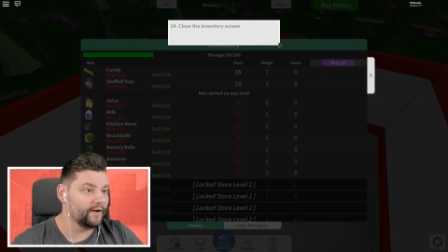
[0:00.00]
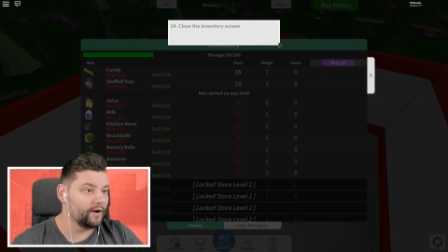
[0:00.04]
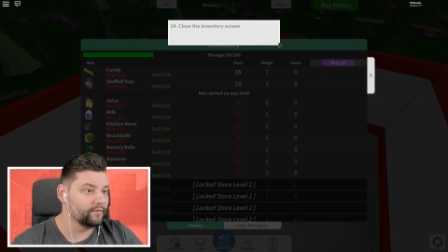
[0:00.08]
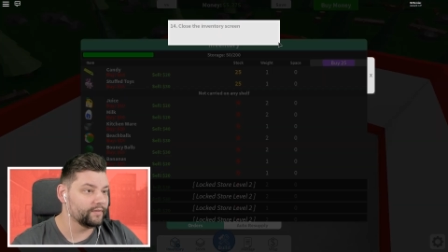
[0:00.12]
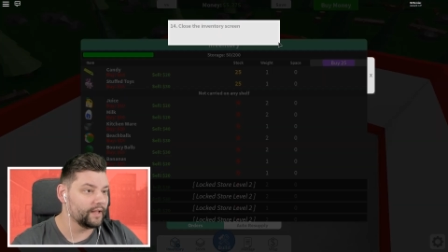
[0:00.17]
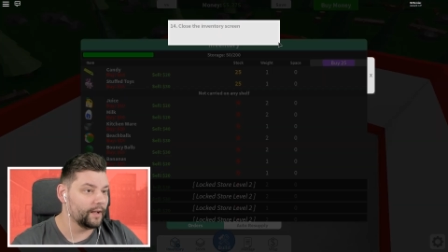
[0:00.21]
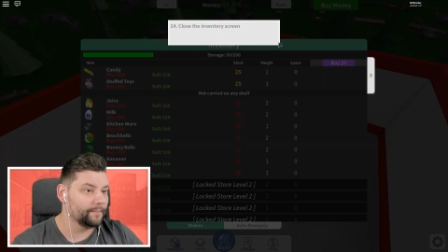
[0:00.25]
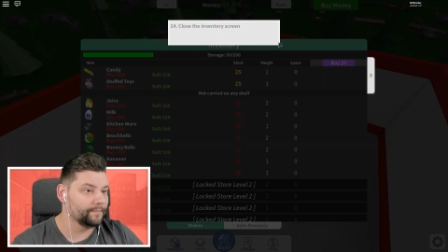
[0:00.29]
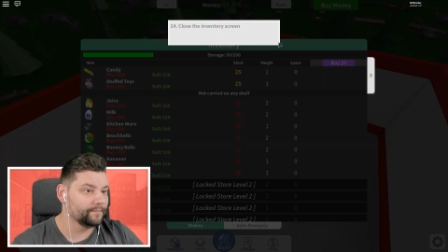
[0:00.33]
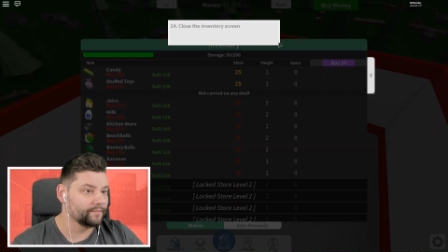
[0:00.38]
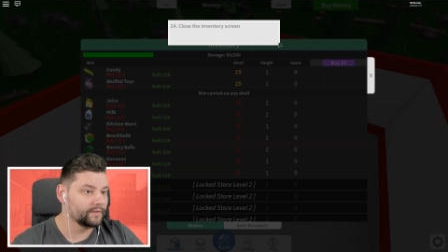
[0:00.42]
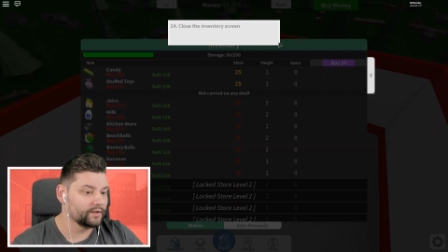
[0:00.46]

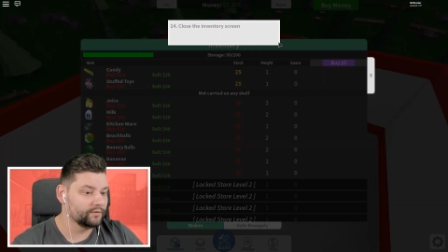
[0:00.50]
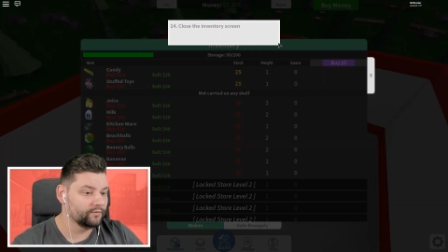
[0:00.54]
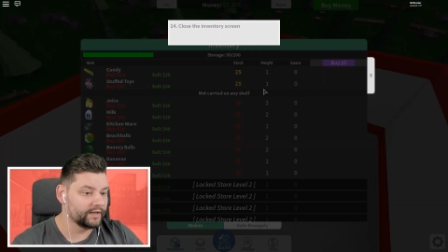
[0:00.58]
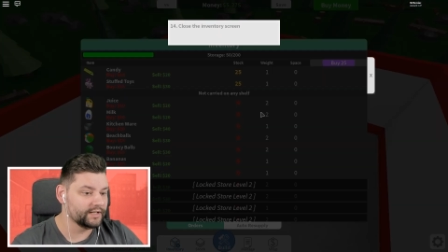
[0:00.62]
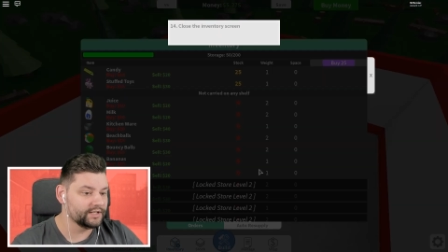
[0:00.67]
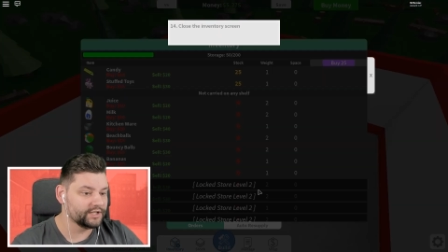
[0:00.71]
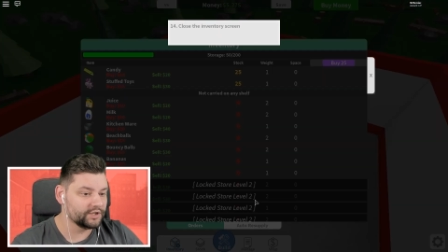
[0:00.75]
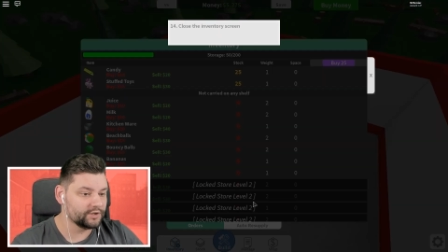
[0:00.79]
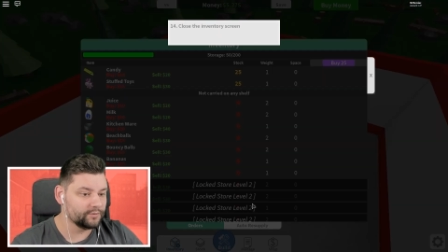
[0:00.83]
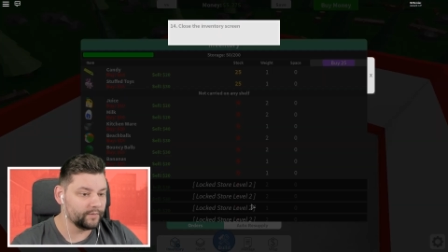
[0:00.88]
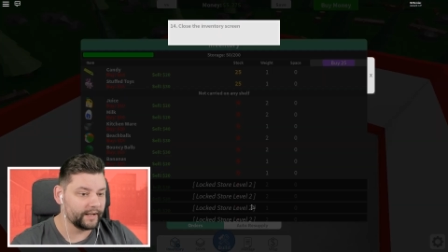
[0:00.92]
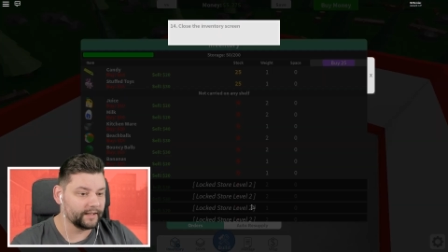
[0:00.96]
filled them.
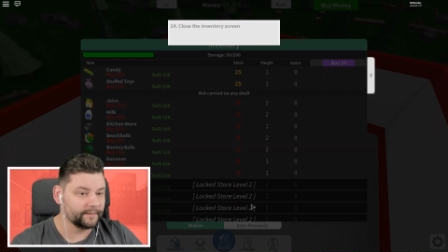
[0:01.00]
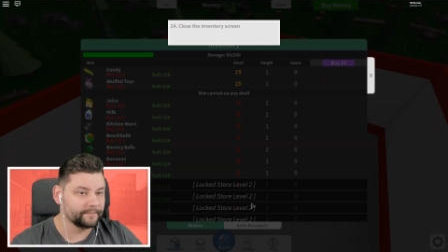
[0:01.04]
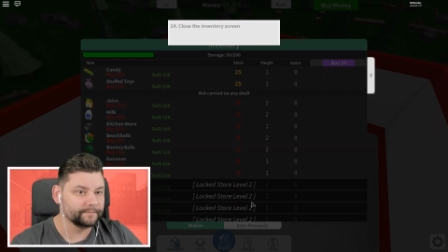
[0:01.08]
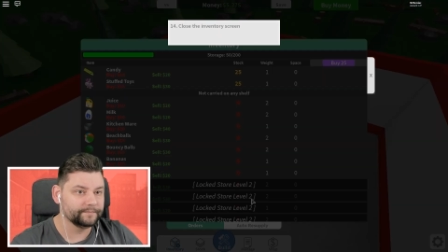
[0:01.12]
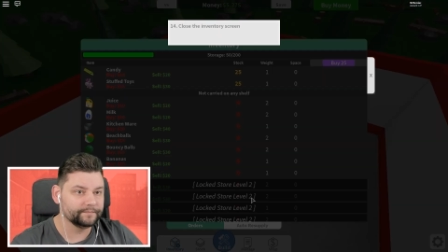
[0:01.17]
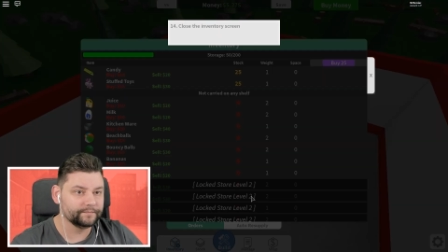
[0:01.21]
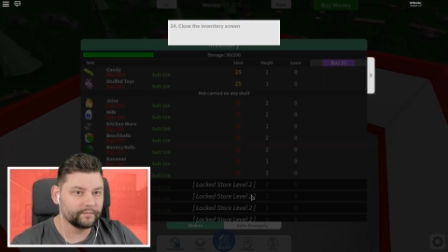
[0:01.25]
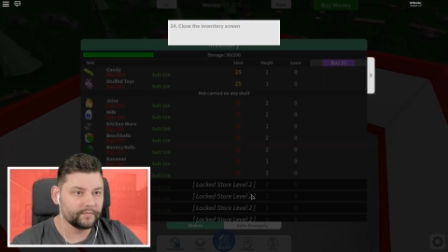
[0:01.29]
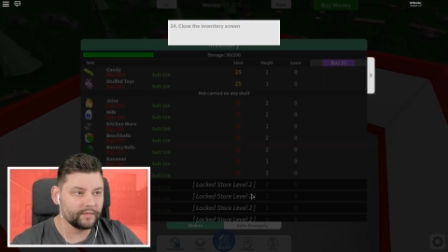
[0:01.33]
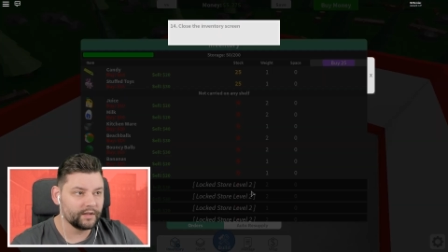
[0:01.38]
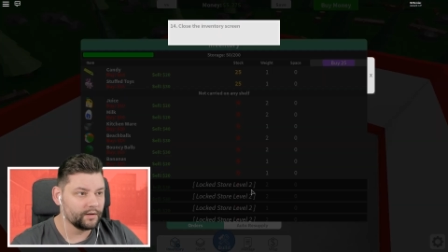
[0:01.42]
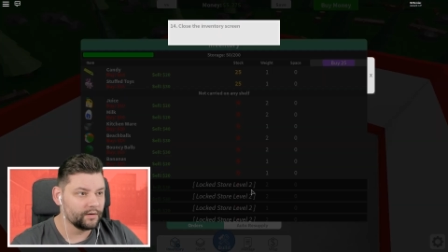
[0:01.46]
Right, sweet.
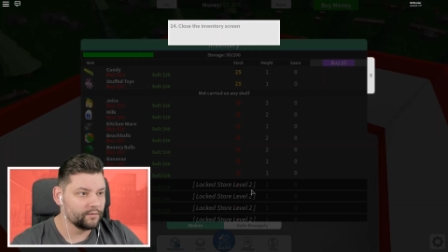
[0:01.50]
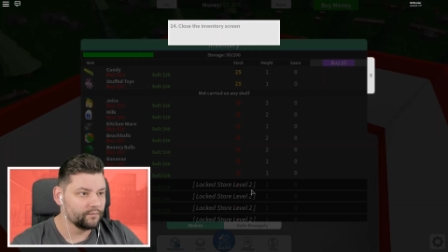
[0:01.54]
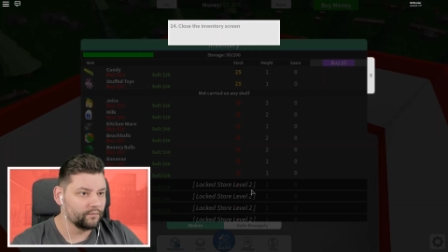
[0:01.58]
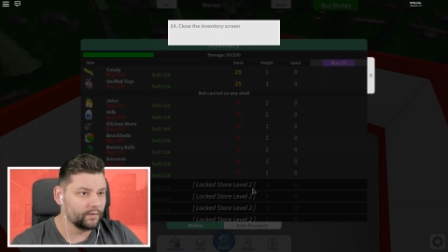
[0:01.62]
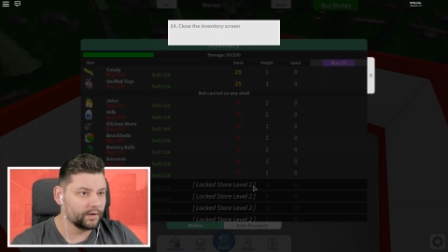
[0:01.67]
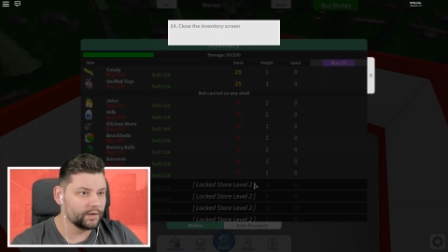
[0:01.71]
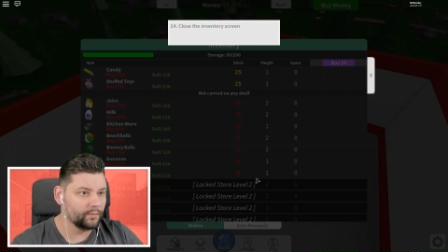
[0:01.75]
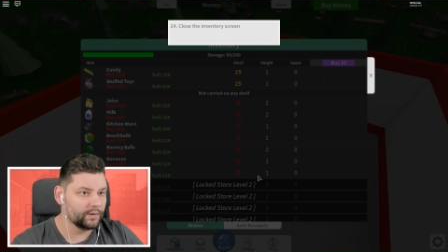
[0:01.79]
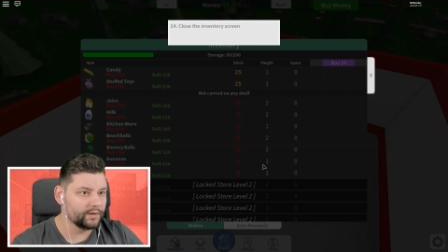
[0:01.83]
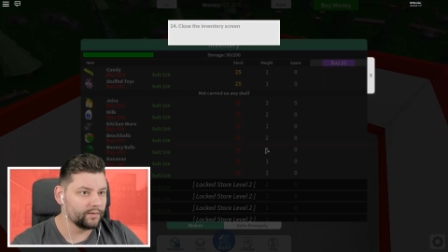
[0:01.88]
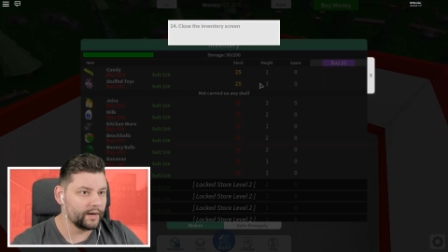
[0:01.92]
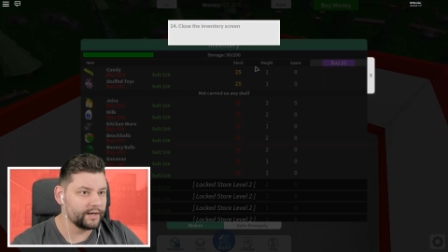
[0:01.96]

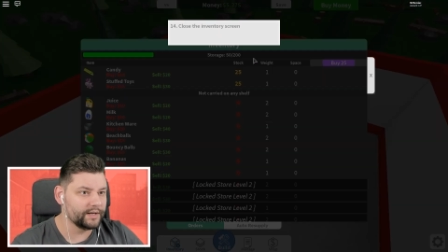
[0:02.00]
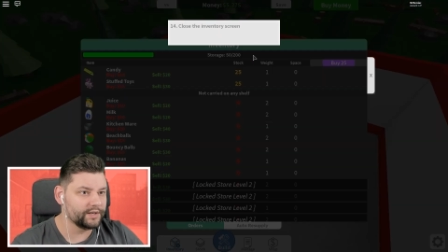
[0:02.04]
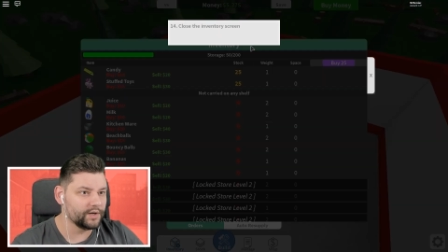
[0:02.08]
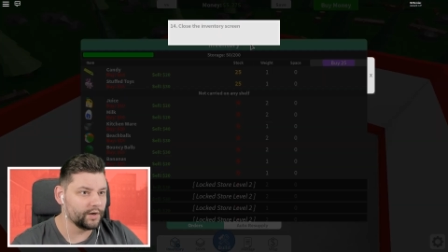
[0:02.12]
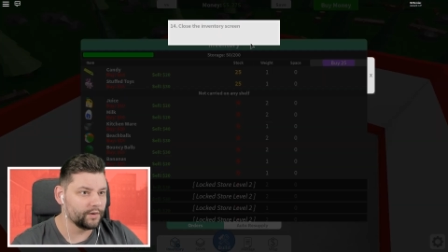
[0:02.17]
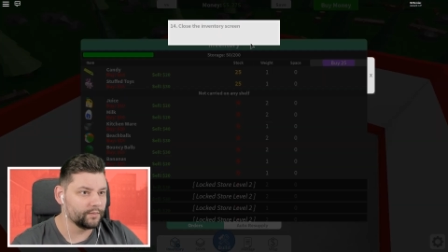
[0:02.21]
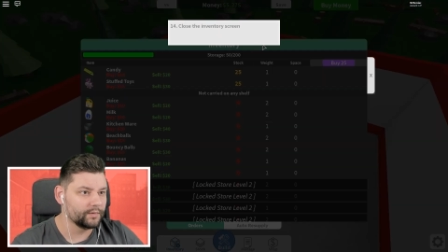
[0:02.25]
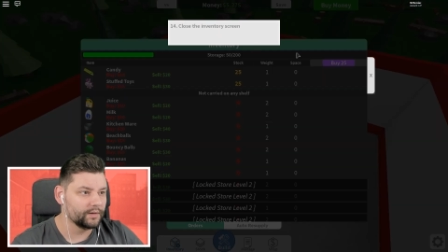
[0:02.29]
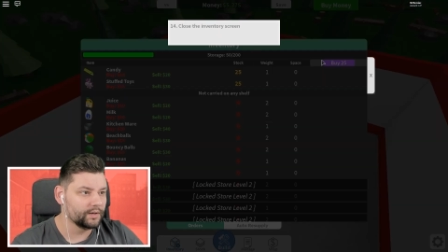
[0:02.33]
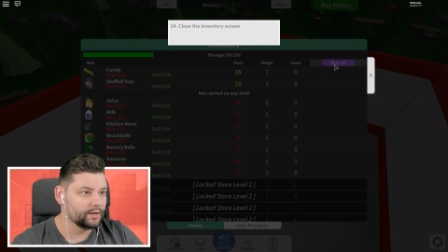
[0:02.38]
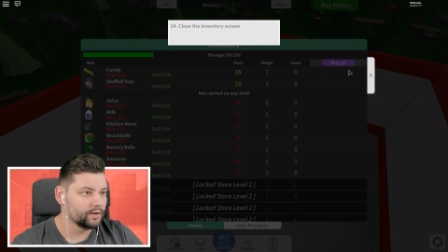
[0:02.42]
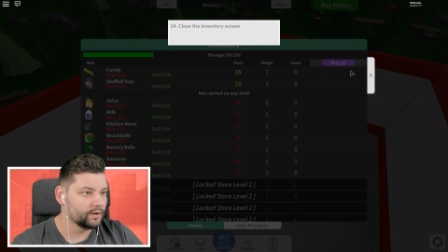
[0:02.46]
What, what do I
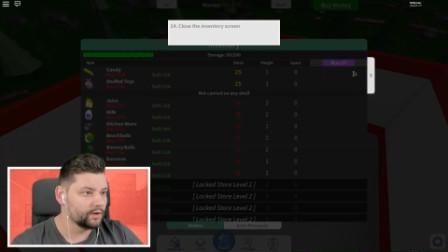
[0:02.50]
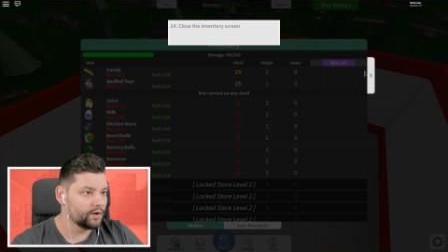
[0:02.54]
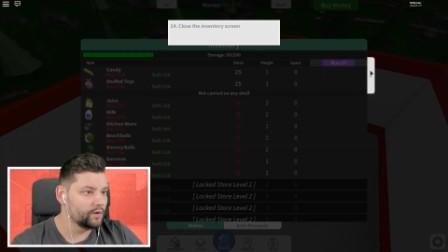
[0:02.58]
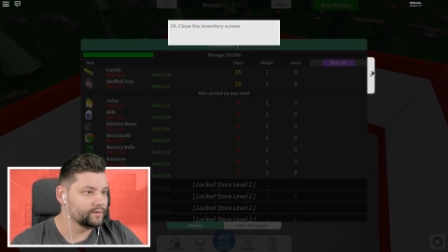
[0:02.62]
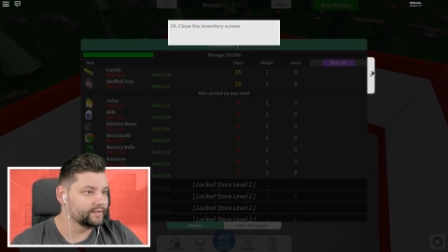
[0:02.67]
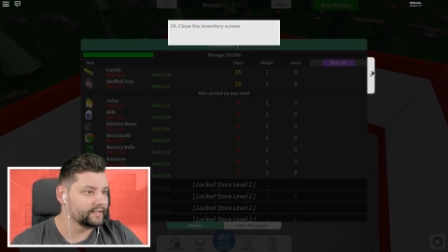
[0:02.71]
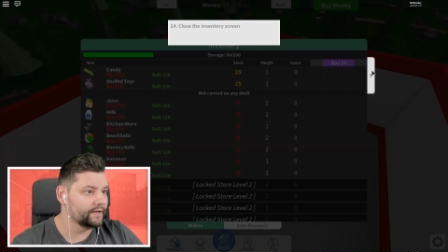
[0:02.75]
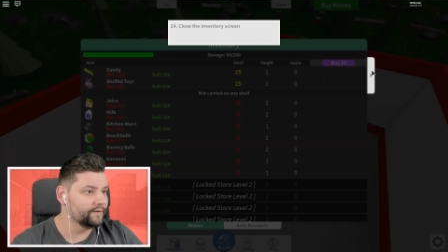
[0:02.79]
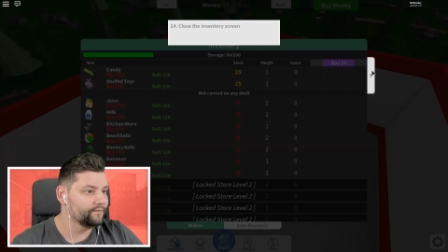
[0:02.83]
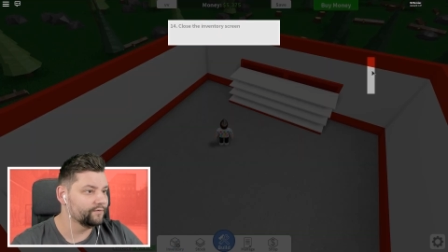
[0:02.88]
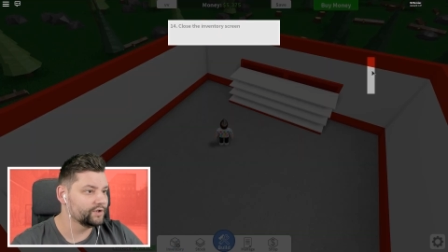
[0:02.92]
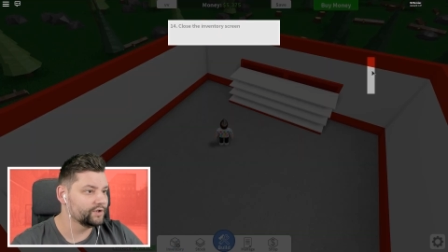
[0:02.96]
do? Close the